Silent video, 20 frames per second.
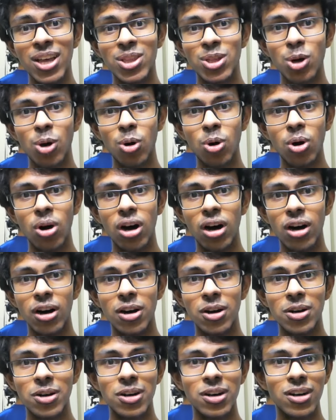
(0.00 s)

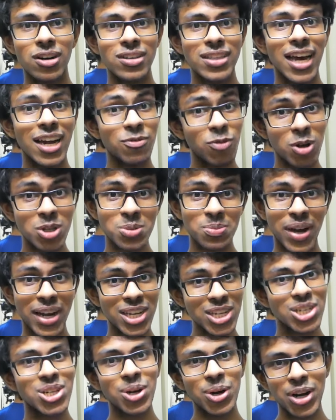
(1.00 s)
So that was my
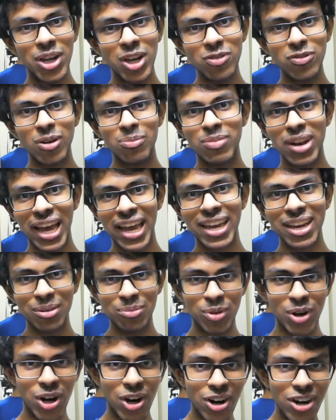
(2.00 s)
story of applying
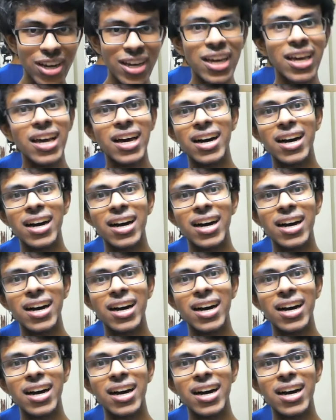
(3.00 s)
abroad.